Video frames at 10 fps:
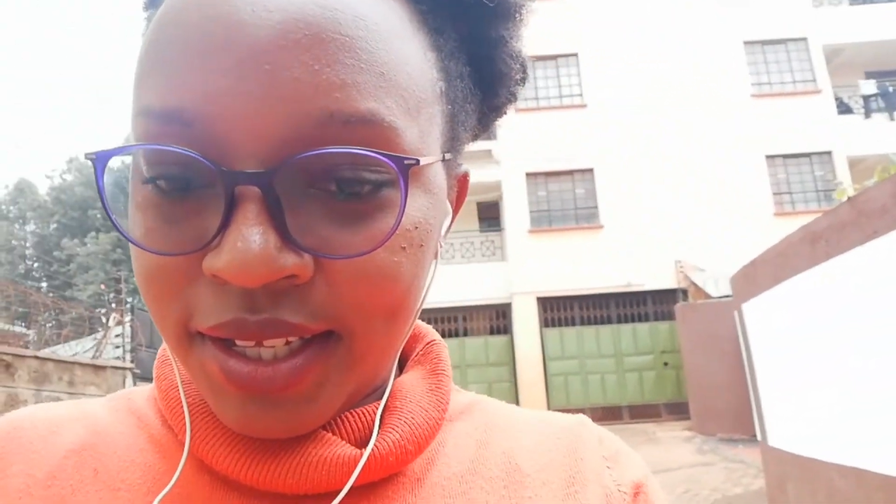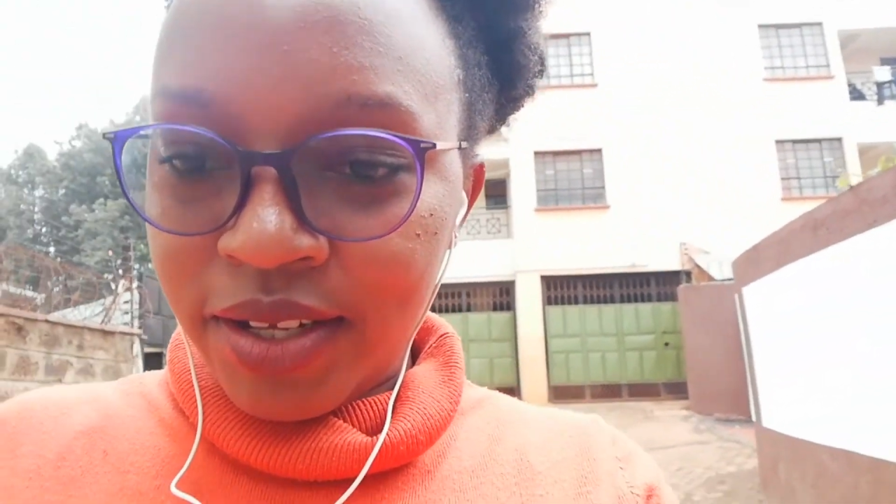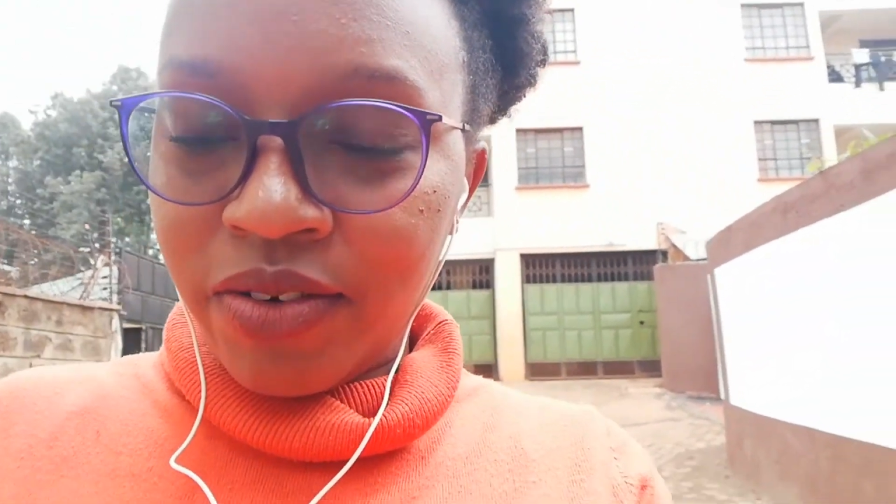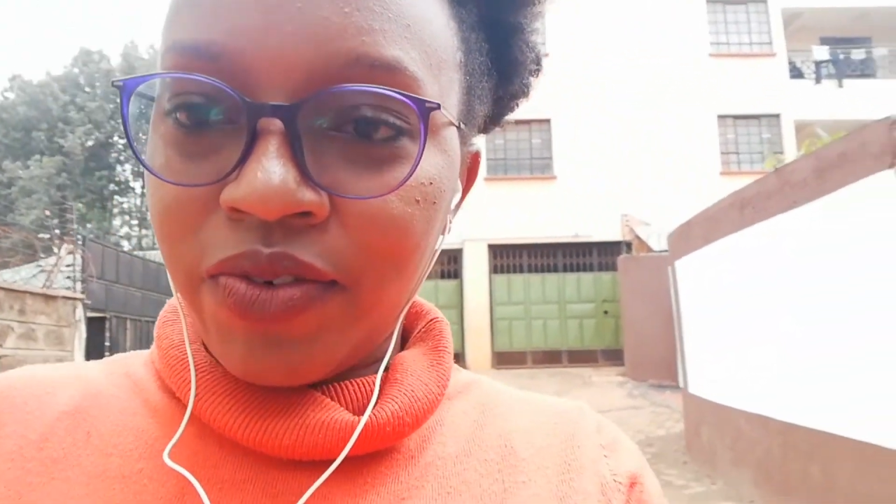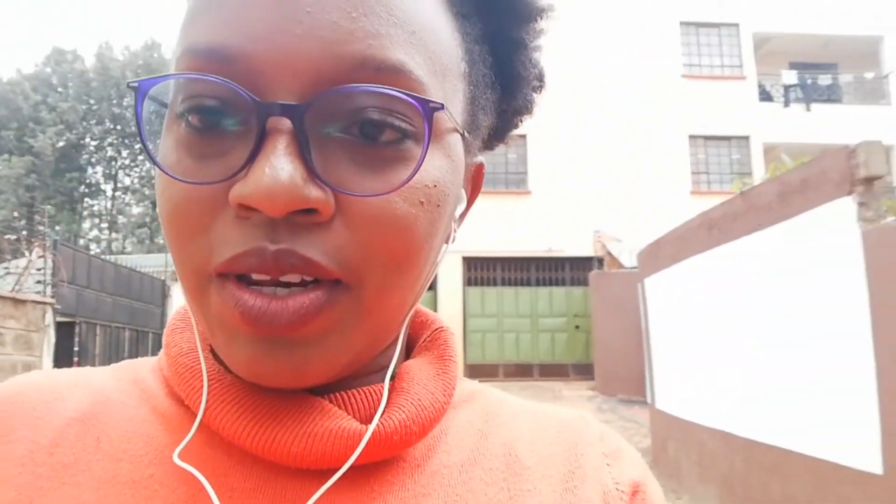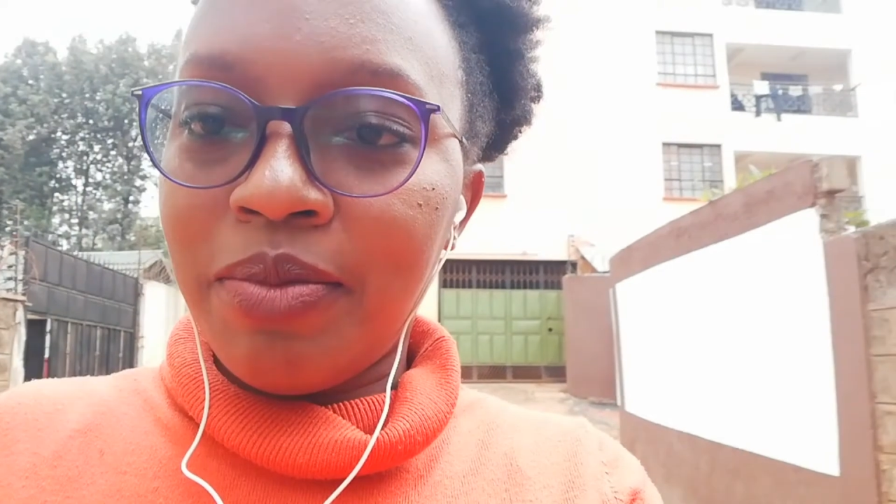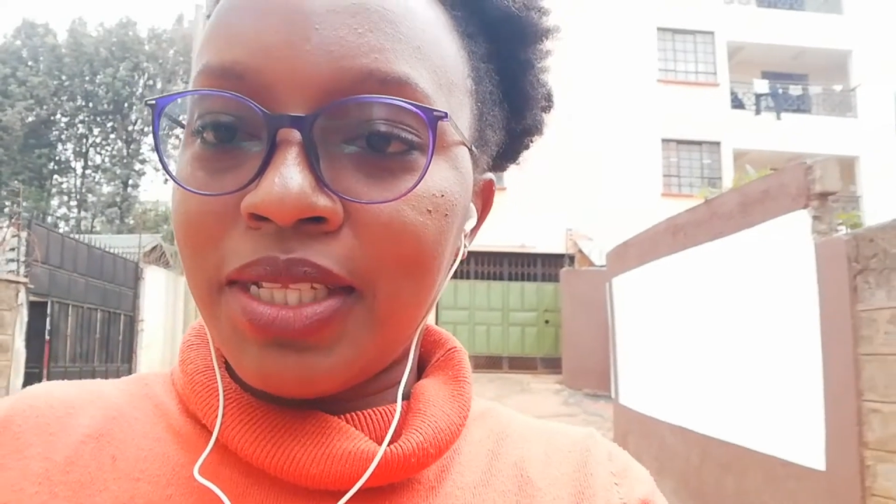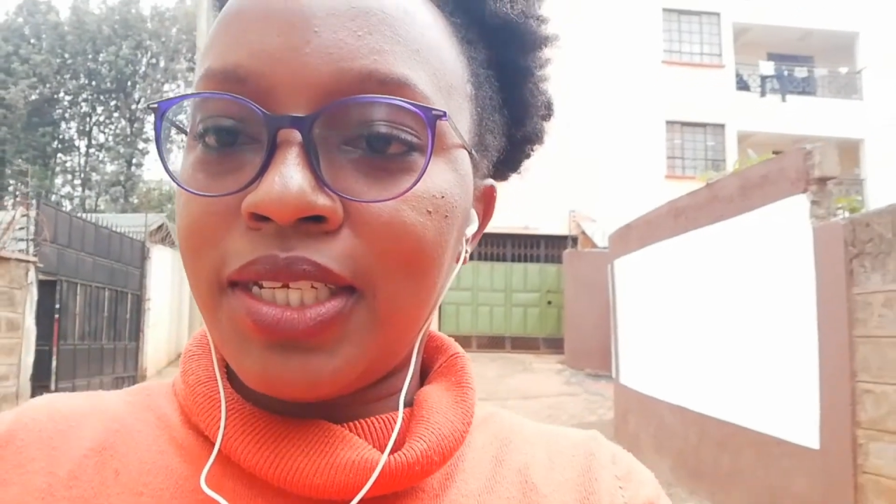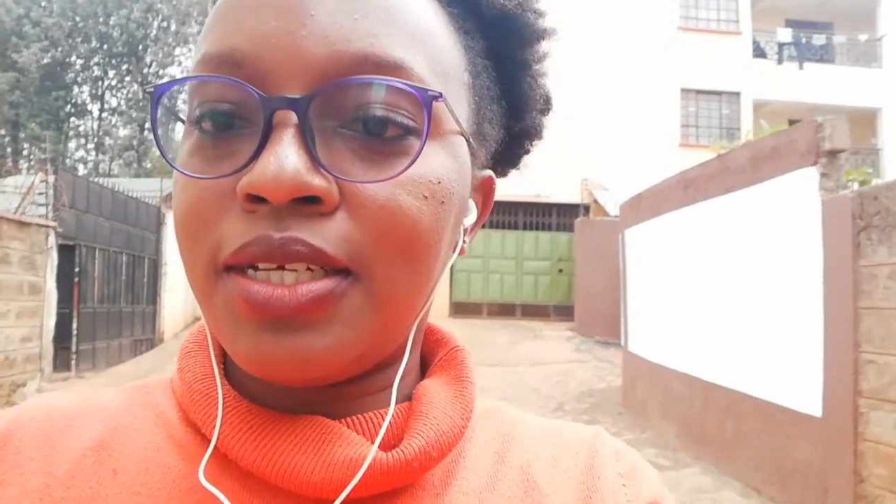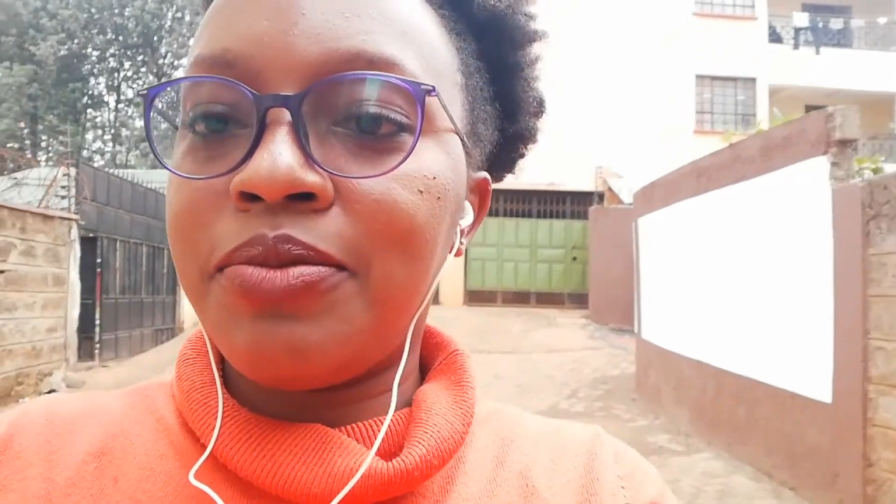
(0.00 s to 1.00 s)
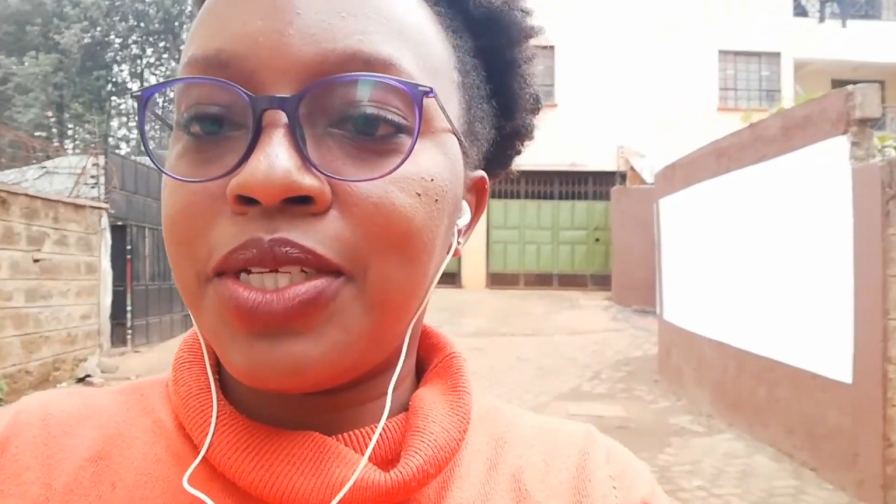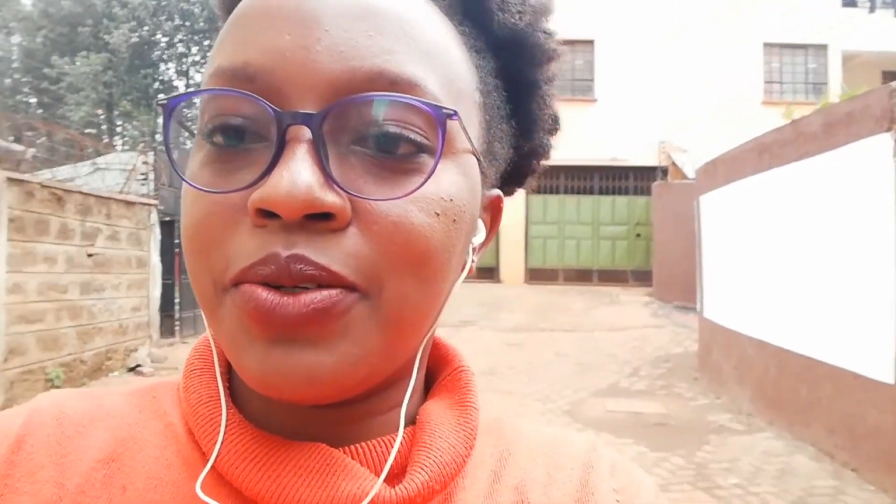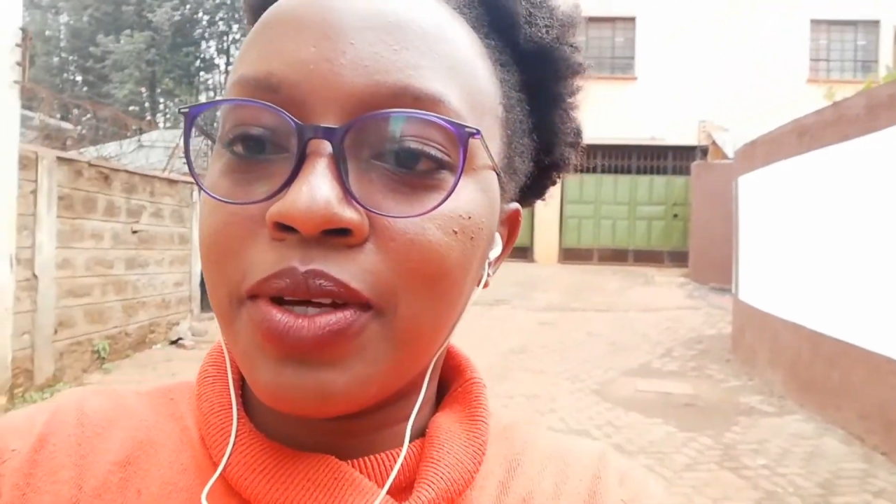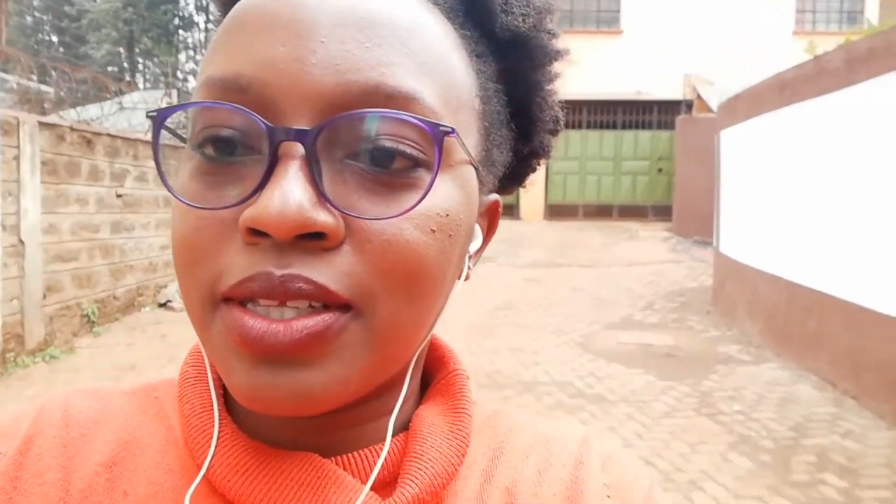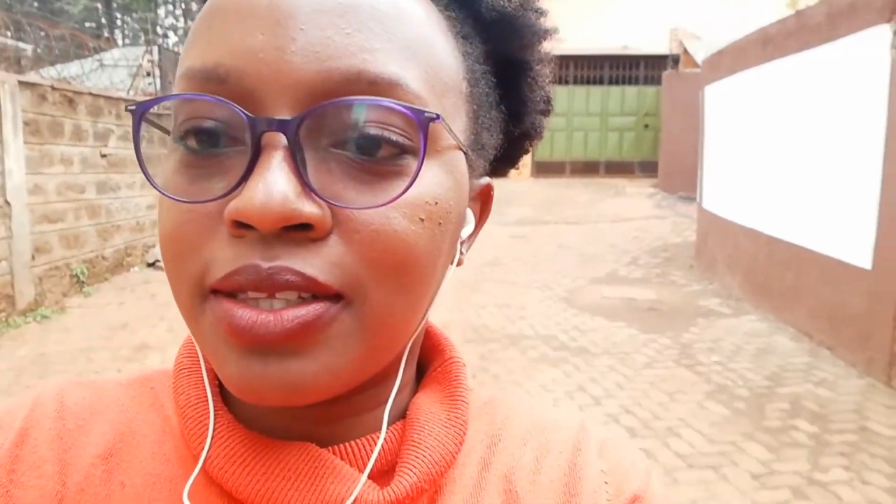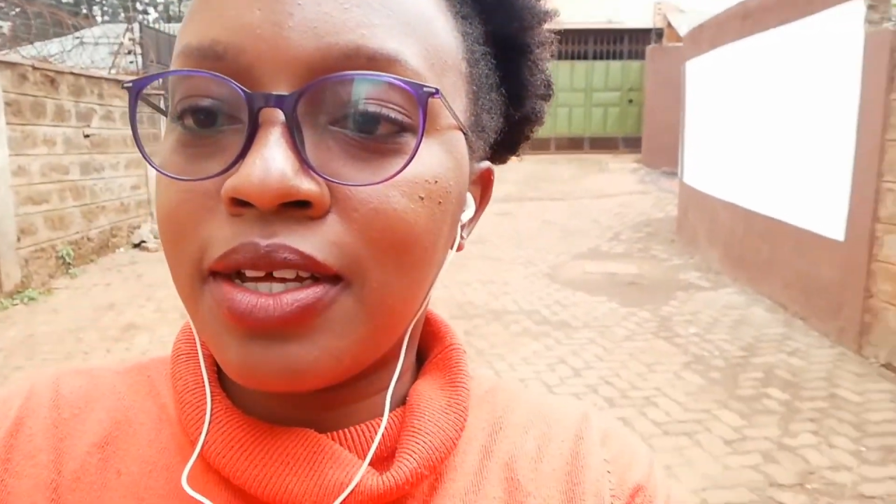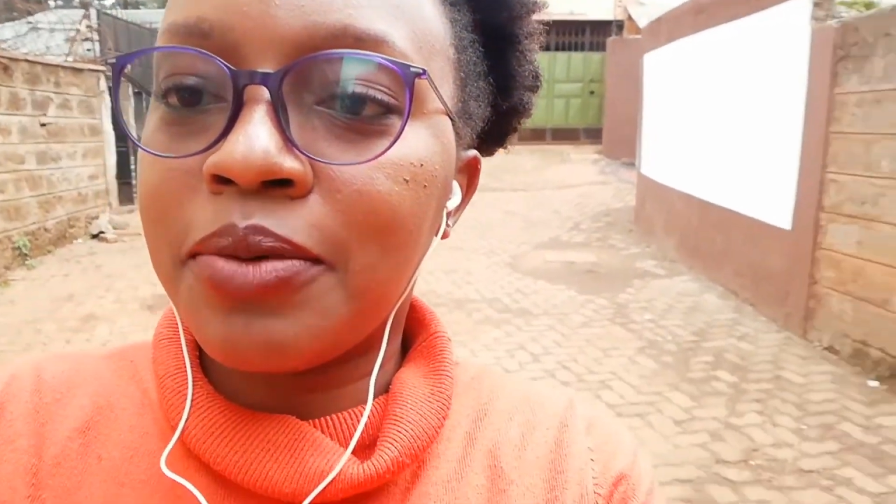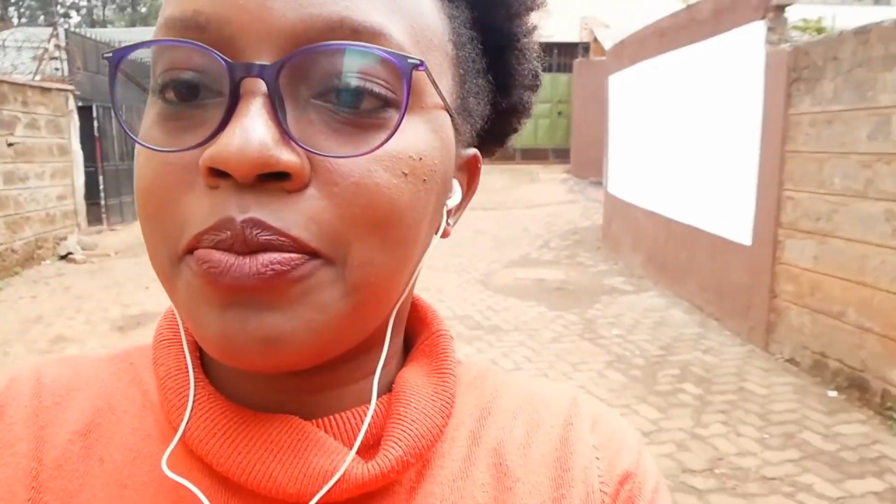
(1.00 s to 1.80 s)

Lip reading: Hopefully by the time she wakes up,